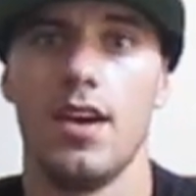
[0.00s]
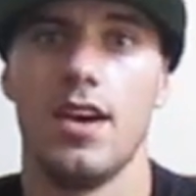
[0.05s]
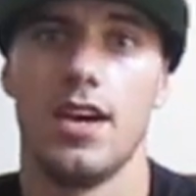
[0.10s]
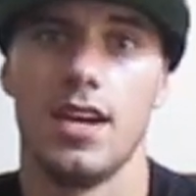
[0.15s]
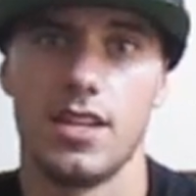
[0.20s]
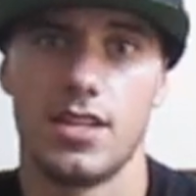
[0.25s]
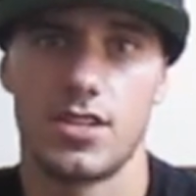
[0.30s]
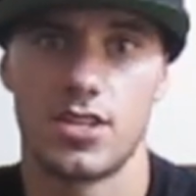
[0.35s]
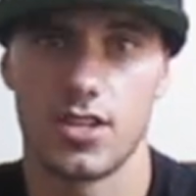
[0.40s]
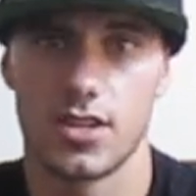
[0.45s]

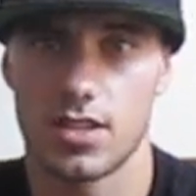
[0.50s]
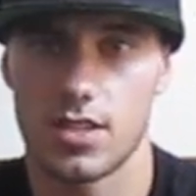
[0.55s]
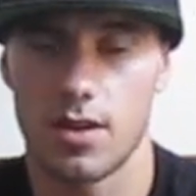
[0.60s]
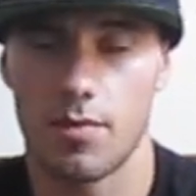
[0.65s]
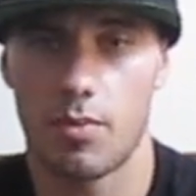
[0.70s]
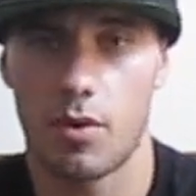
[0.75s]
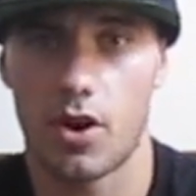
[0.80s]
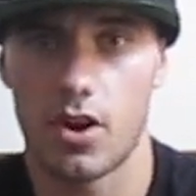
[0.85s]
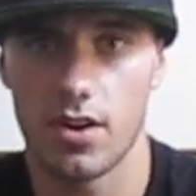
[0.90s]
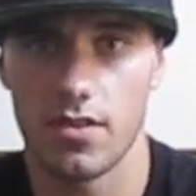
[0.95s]
It's just
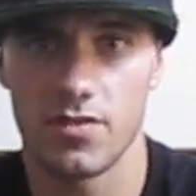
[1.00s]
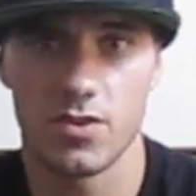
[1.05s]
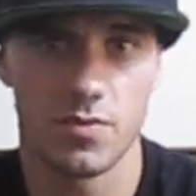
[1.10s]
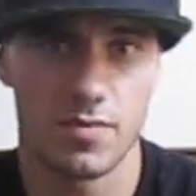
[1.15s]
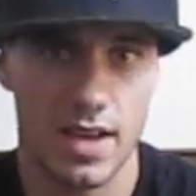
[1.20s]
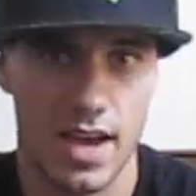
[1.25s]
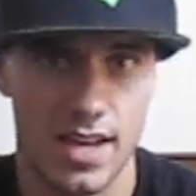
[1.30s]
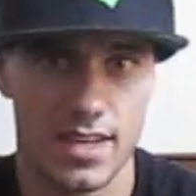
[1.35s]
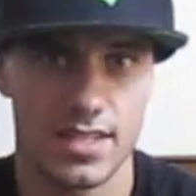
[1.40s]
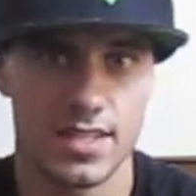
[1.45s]
a part of
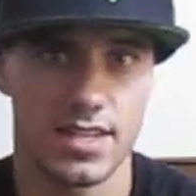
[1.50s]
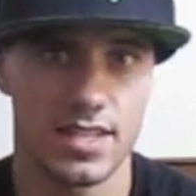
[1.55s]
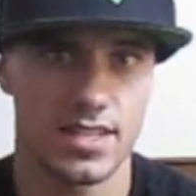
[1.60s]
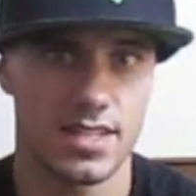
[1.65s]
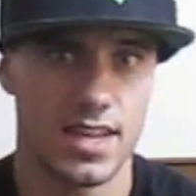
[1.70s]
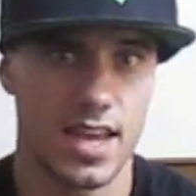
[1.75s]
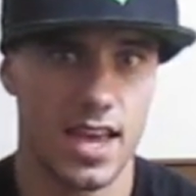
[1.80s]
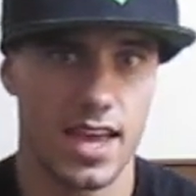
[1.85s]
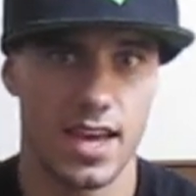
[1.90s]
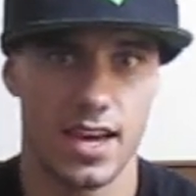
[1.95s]

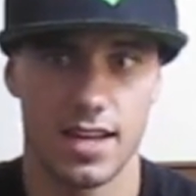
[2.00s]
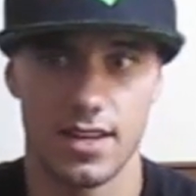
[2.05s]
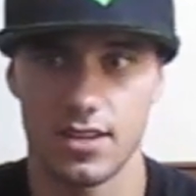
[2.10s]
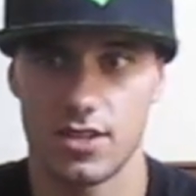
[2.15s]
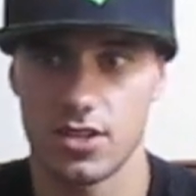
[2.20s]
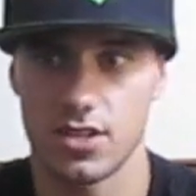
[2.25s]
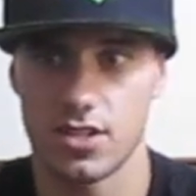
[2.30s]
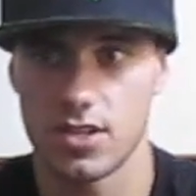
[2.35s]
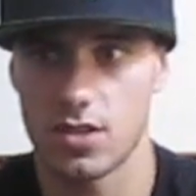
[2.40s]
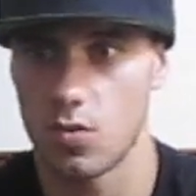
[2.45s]
gymnastics and
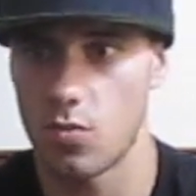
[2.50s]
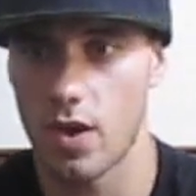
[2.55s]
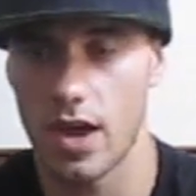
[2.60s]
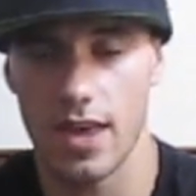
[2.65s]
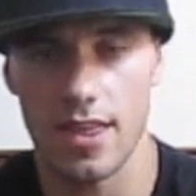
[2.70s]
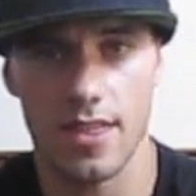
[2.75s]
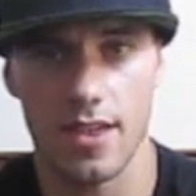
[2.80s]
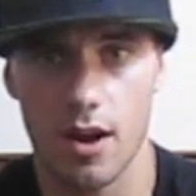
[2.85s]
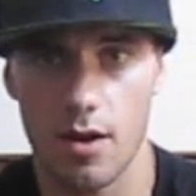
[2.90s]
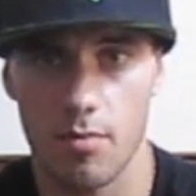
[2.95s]
just the
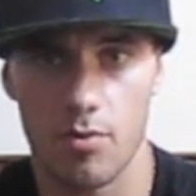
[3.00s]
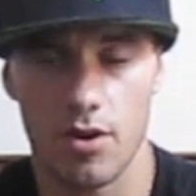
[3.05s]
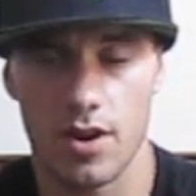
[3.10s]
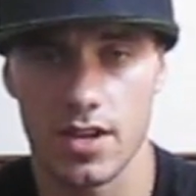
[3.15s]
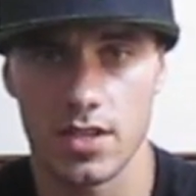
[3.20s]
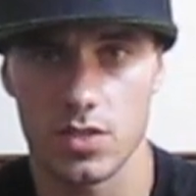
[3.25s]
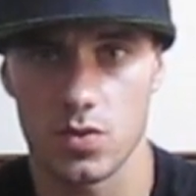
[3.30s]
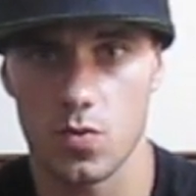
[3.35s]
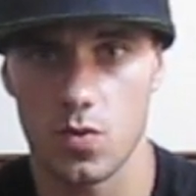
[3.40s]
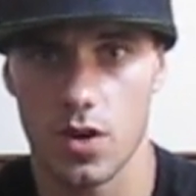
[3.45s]
way that our
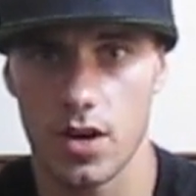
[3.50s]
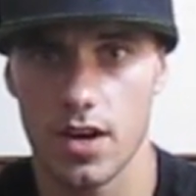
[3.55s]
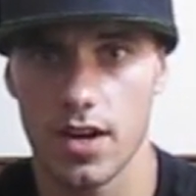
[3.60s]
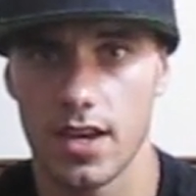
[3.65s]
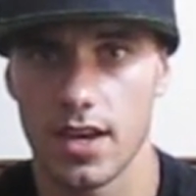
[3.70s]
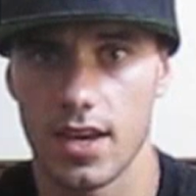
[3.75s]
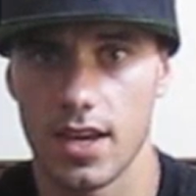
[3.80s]
brains work